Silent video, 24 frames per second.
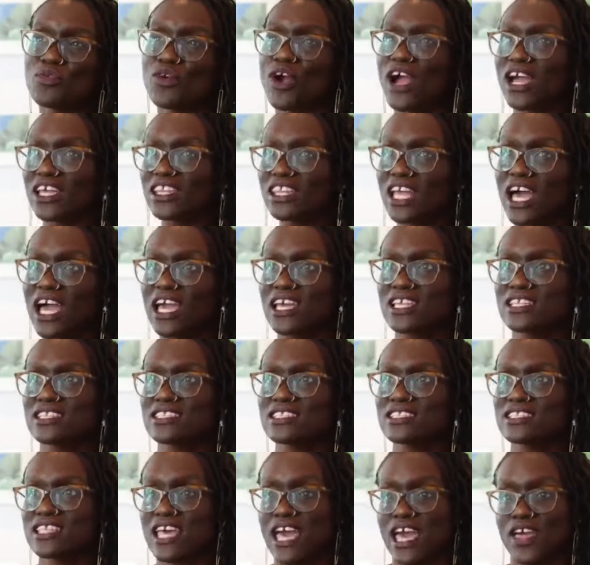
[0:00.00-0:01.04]
Pride
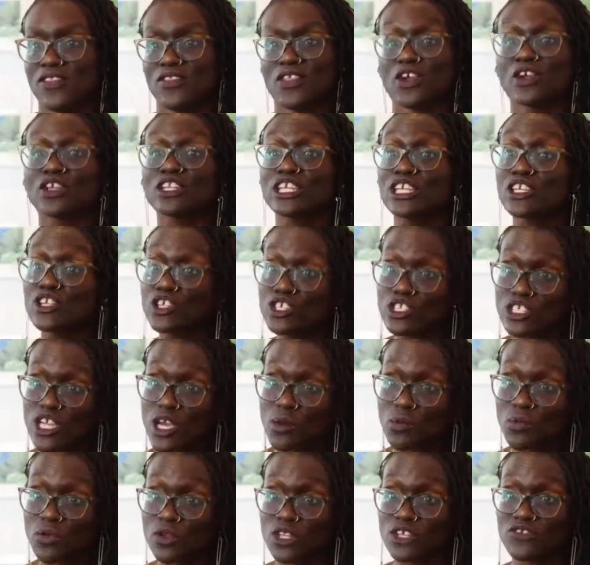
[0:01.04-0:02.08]
Lines and their
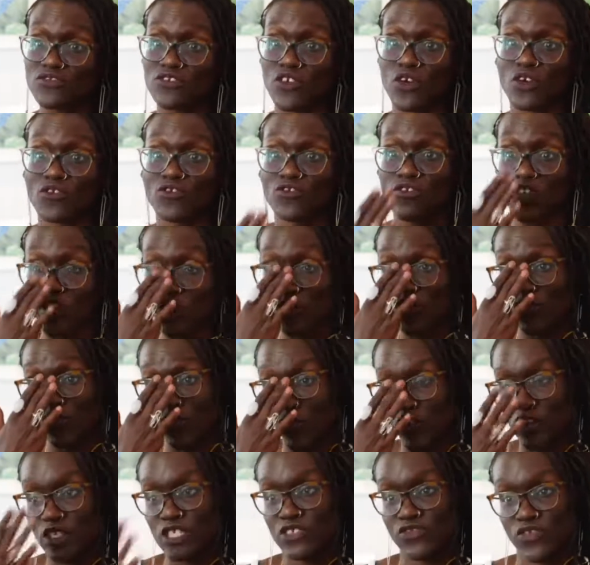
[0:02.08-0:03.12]
leadership were the
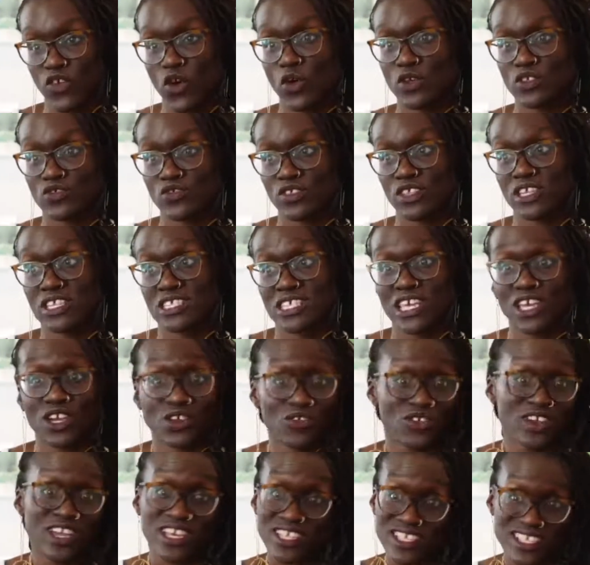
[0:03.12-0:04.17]
first folks really to take
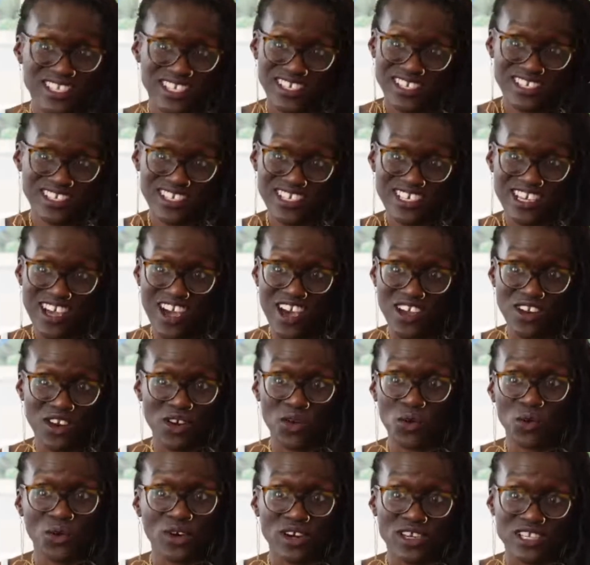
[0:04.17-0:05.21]
a risk on
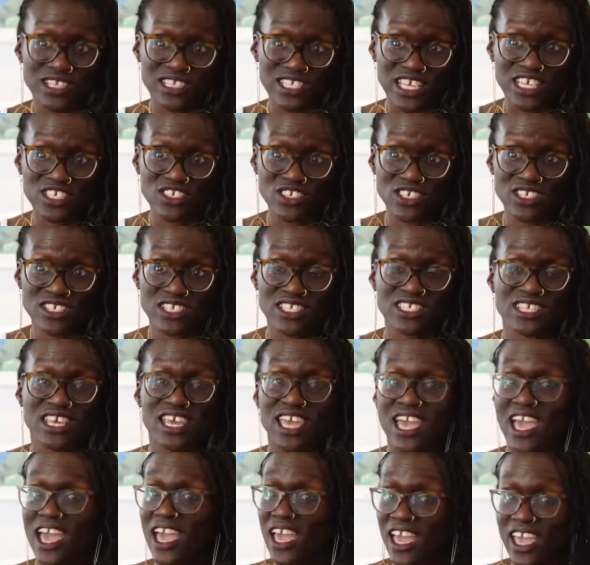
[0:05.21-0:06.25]
our organization to
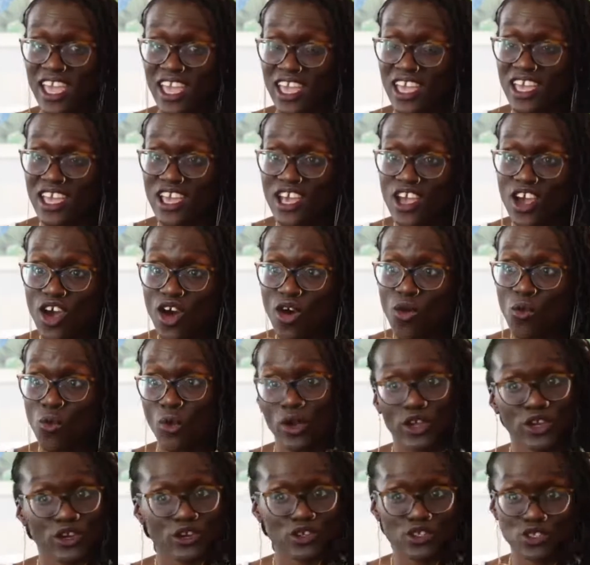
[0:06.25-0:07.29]
say, hey,
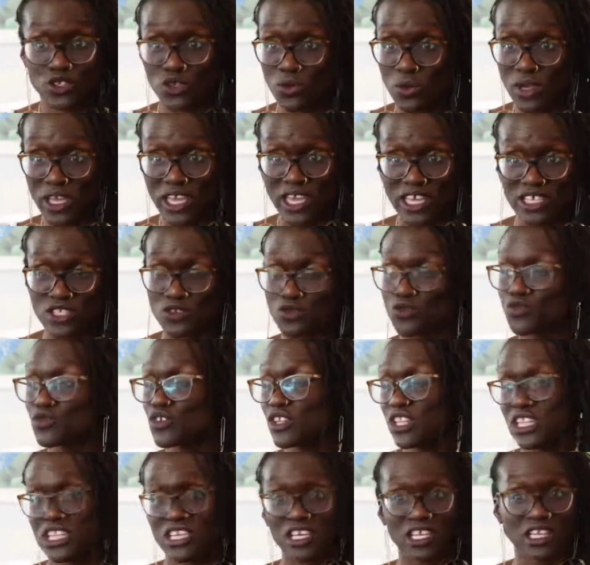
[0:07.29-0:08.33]
what you're doing is
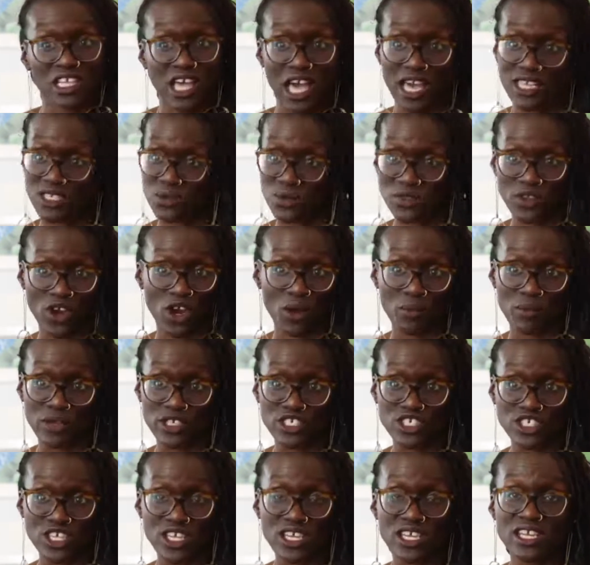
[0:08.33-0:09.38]
really aligned with our
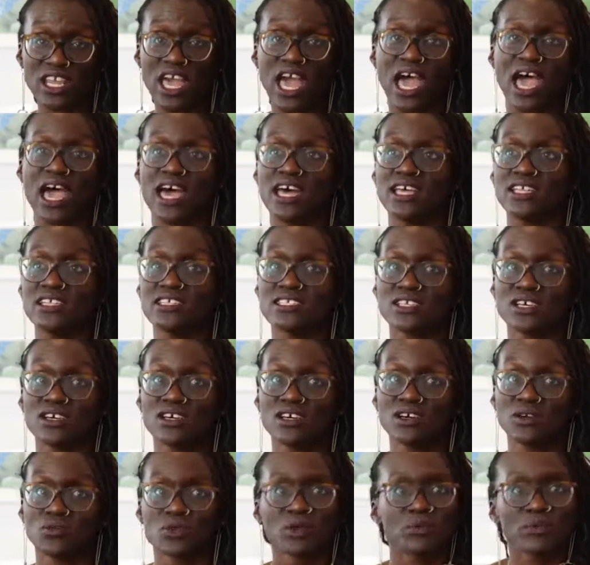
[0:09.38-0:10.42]
mission, and
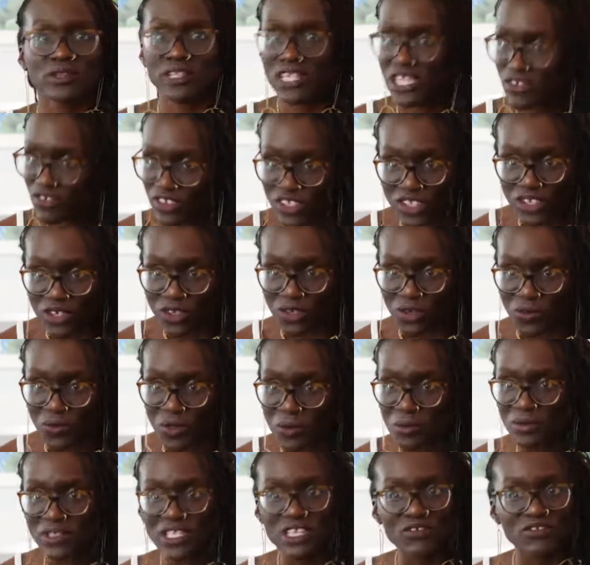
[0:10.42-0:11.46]
we believe in you.
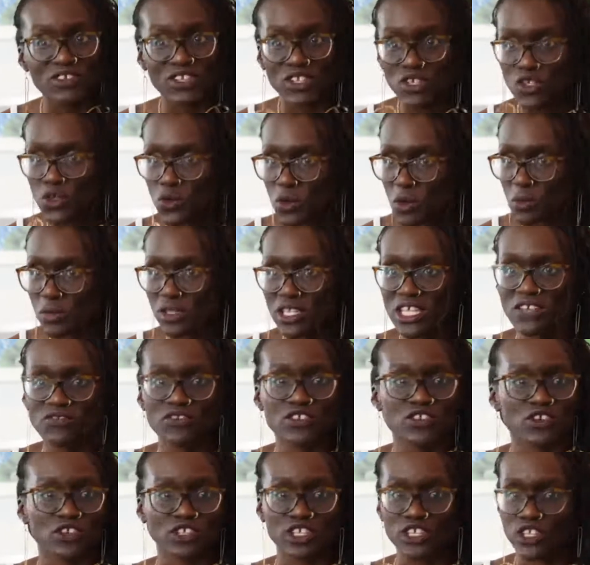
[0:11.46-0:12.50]
We believe in you. We
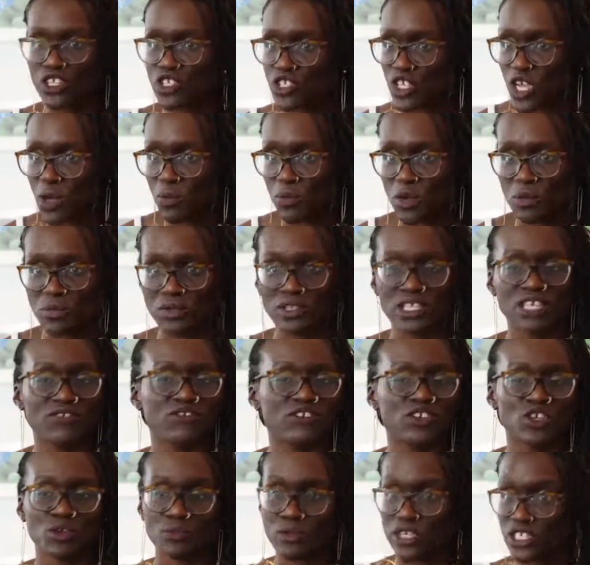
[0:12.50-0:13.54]
believe in your leadership. We
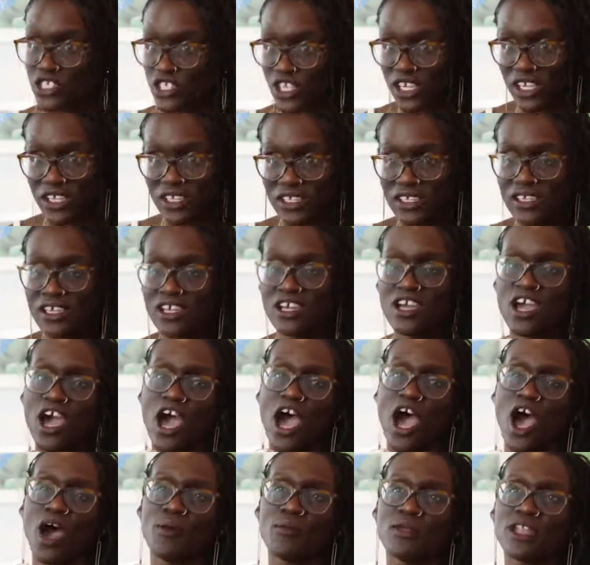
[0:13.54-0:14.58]
believe in your mission.
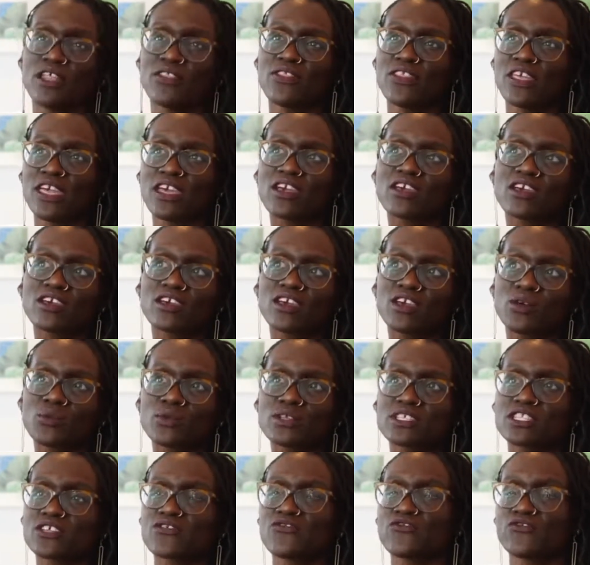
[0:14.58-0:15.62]
And I think it
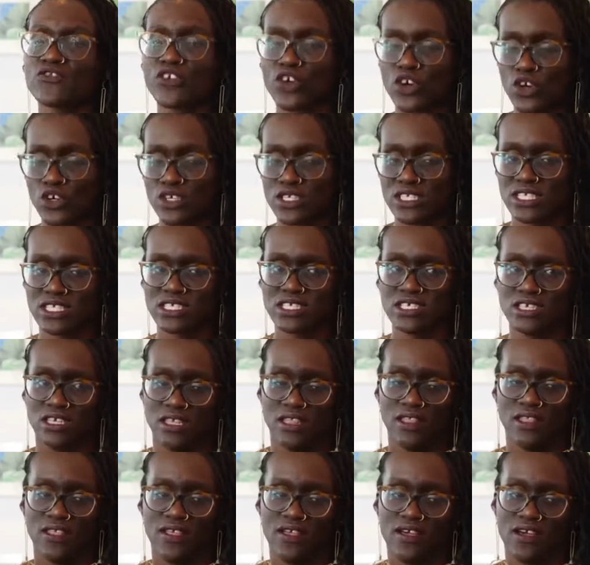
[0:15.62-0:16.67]
was the first
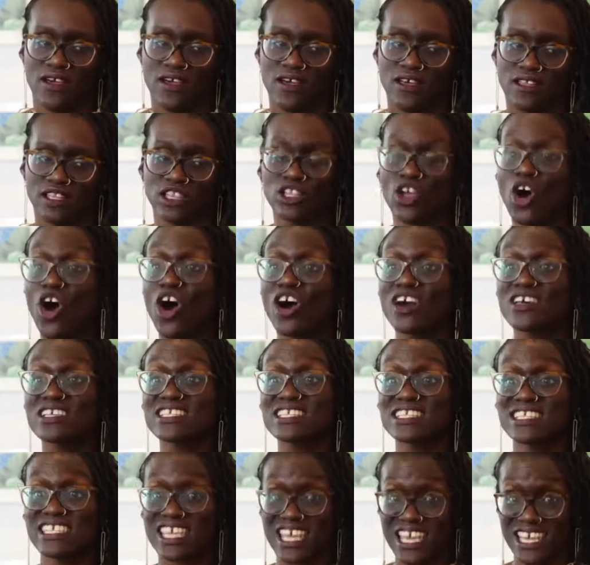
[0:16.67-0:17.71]

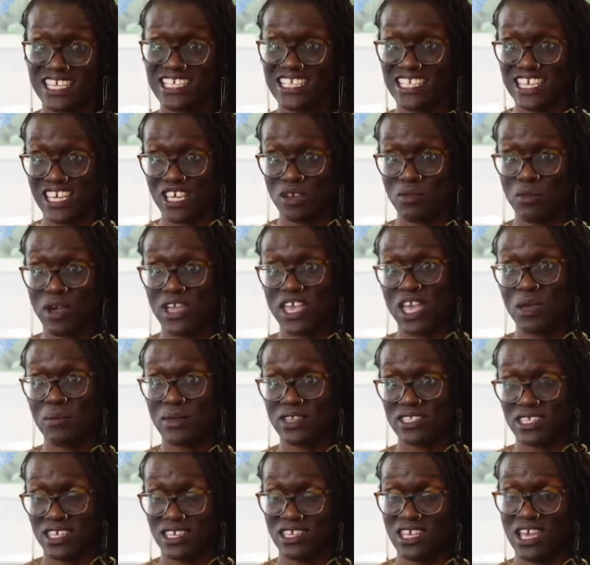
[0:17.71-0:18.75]
long-standing
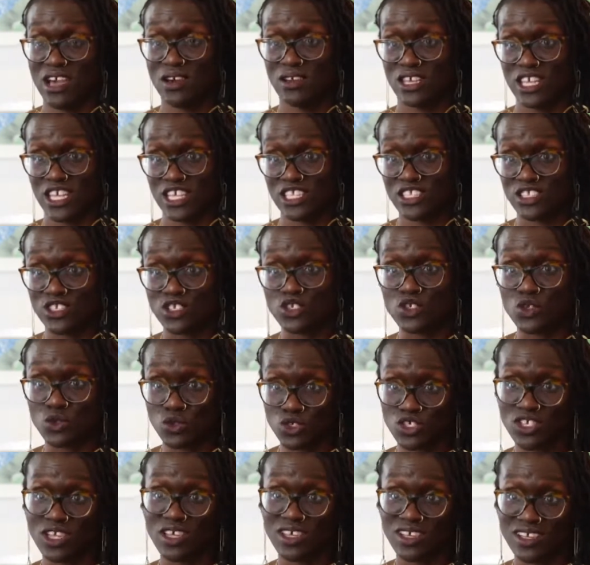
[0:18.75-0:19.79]
Miami-Dade County
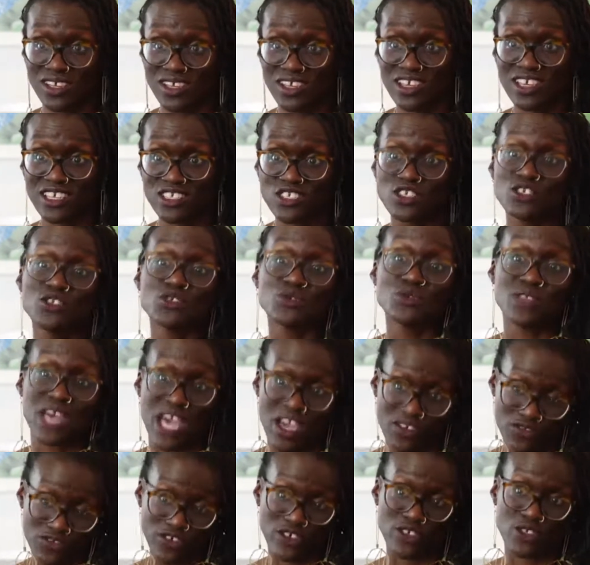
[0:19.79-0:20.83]
institution to do
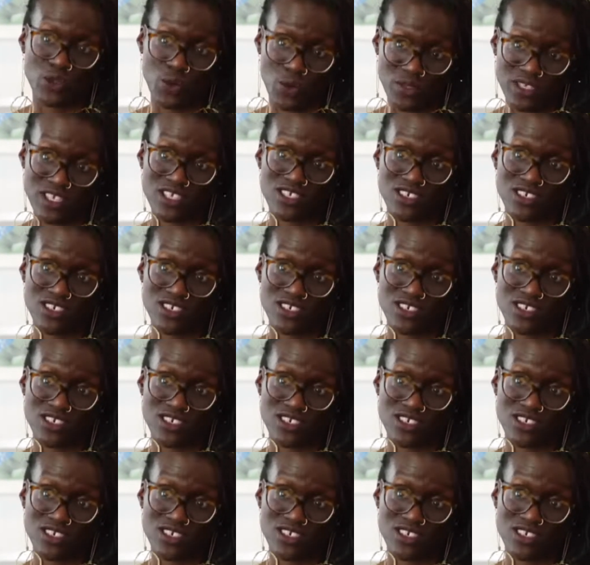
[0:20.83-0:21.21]
that for Soul